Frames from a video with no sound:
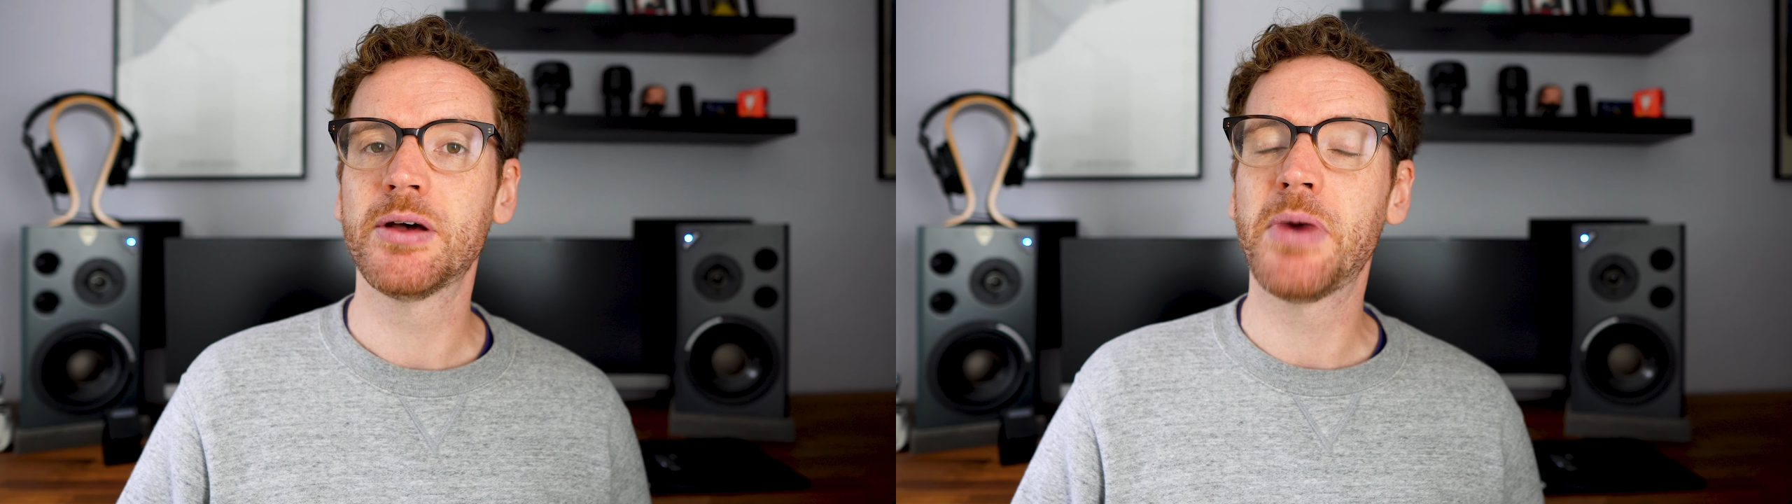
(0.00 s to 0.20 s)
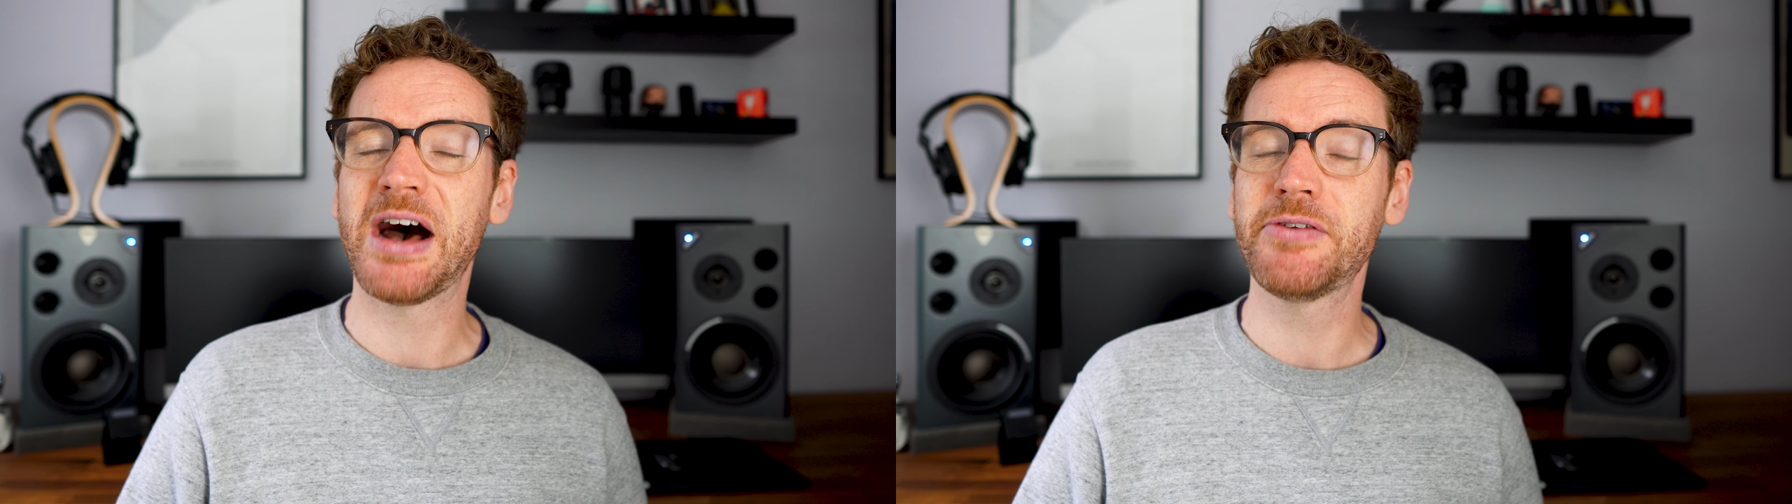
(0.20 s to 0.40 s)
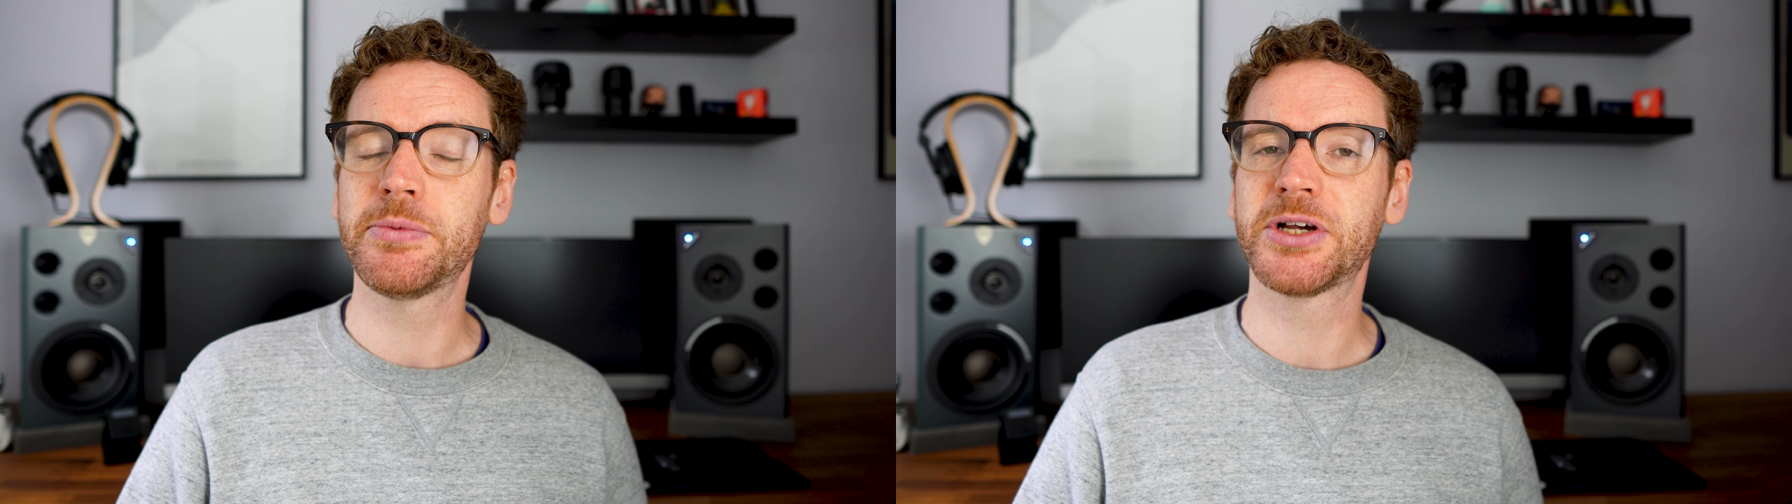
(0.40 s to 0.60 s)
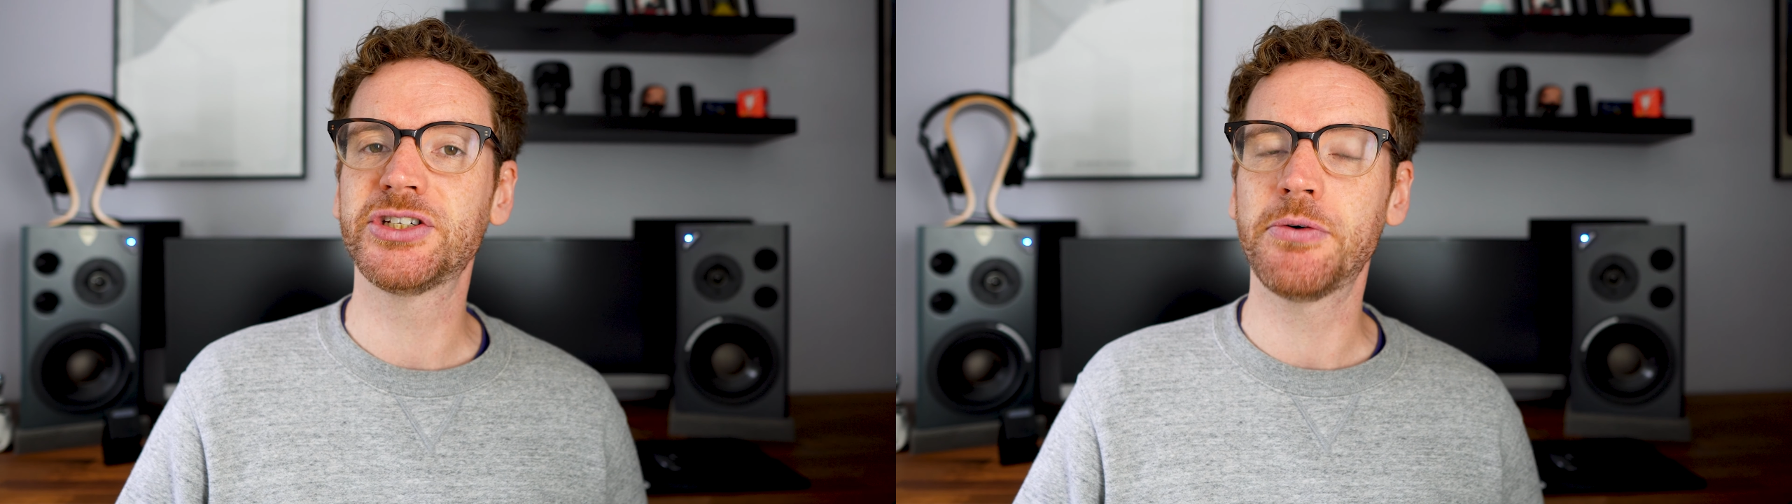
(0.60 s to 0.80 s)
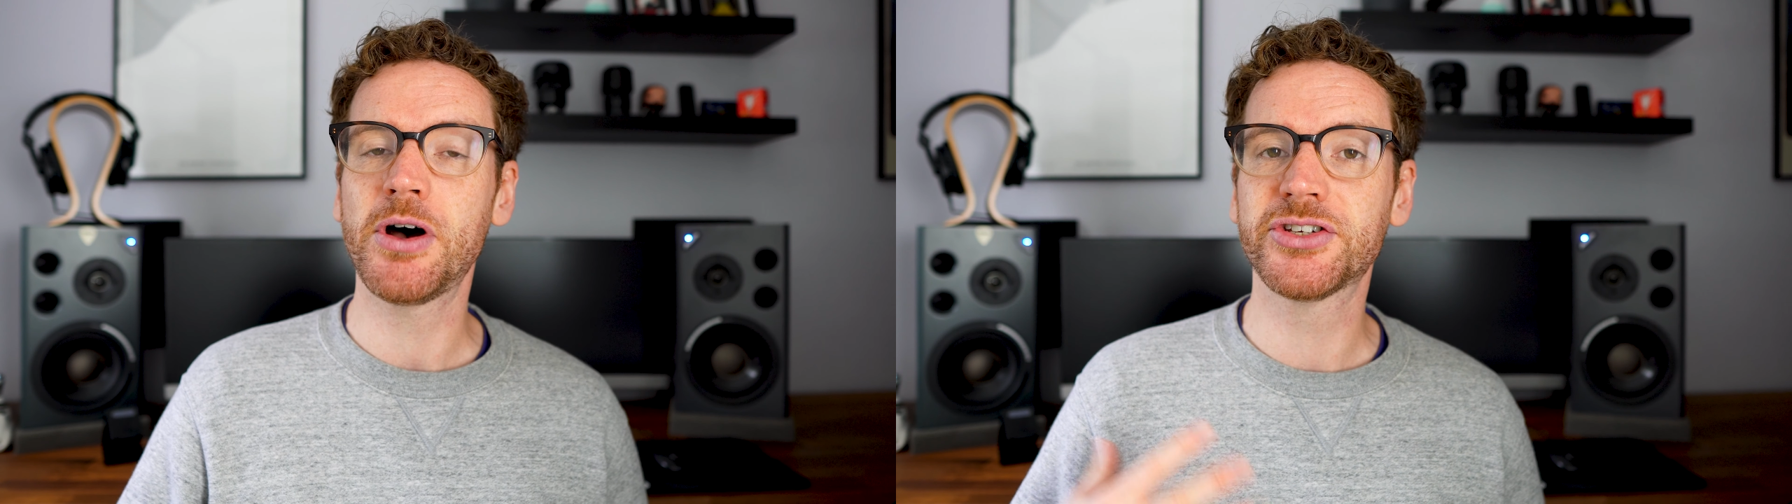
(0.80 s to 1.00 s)
However, because
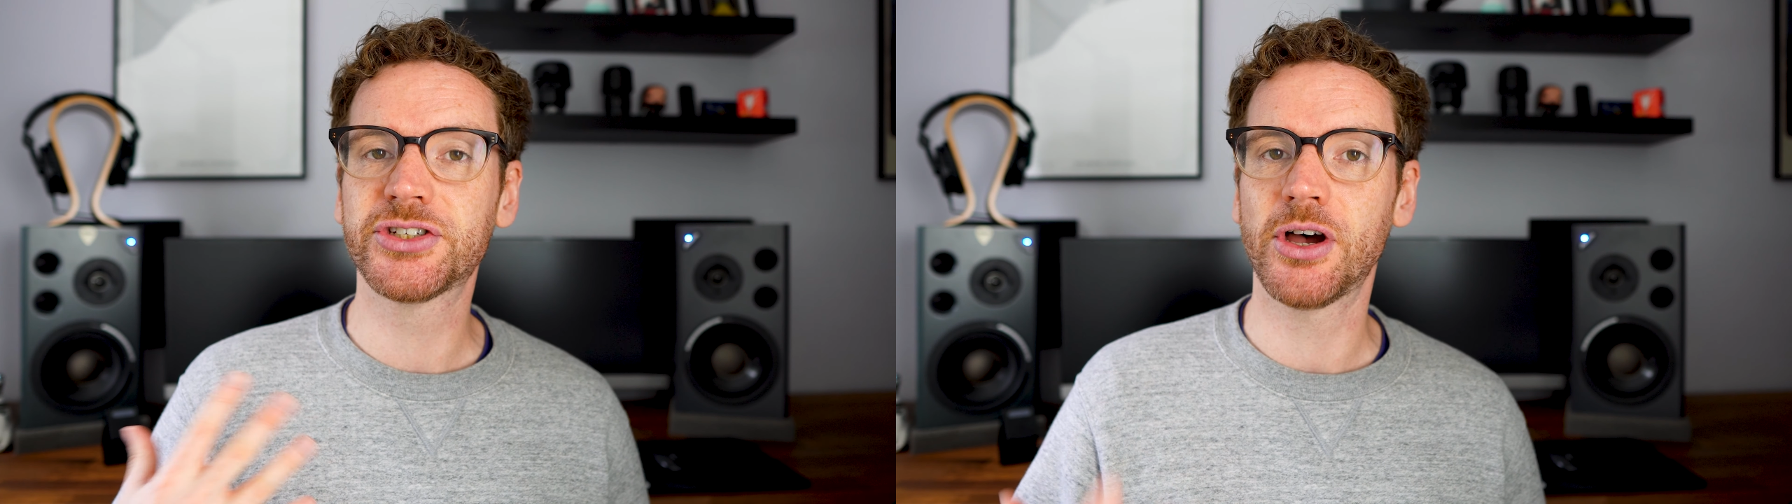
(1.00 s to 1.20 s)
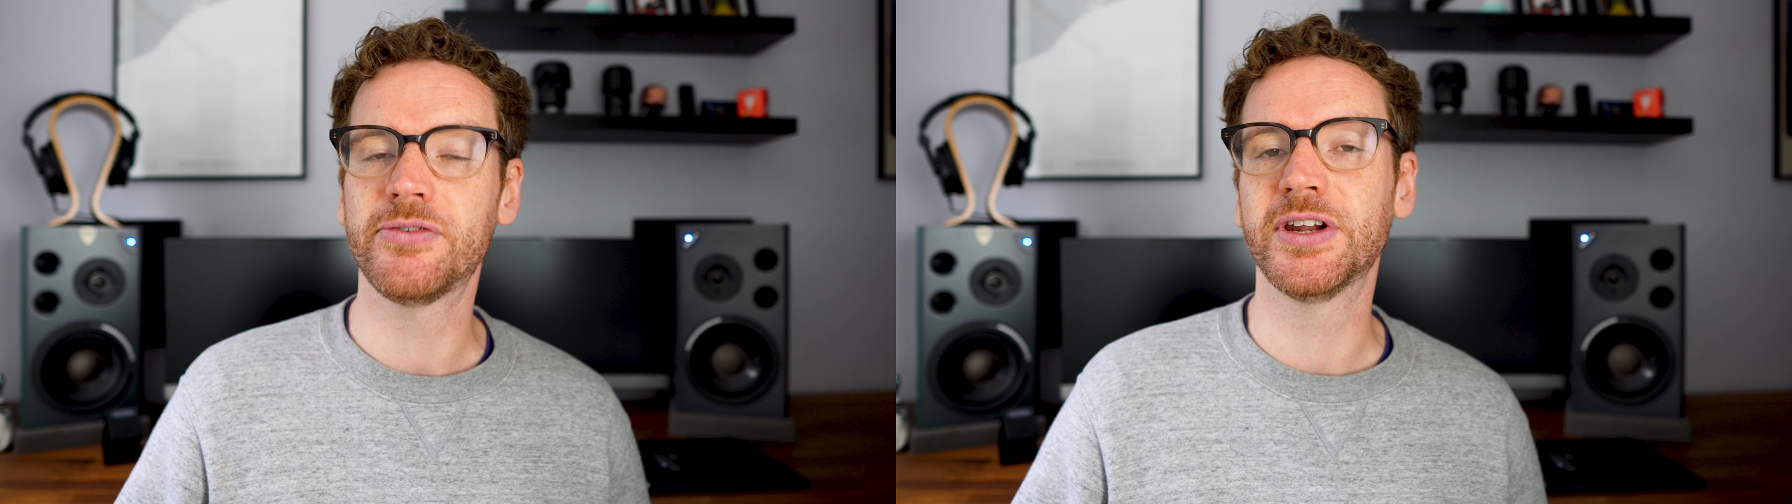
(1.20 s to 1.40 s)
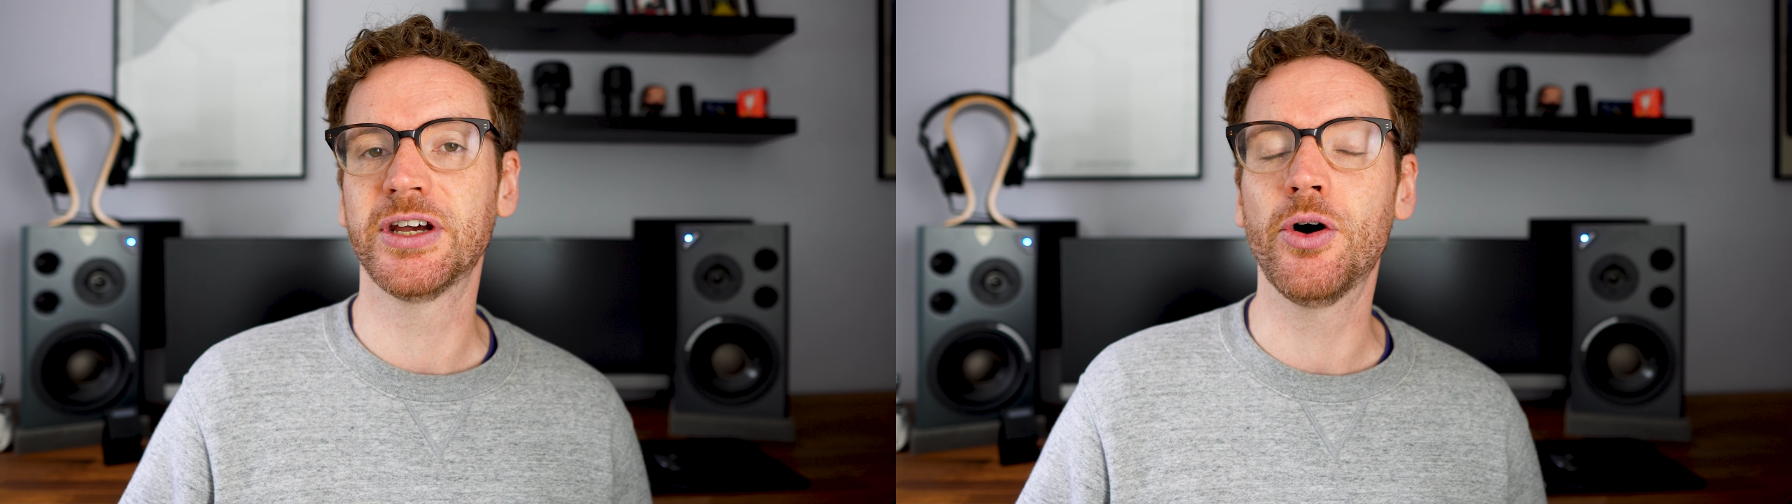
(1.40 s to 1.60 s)
you are softening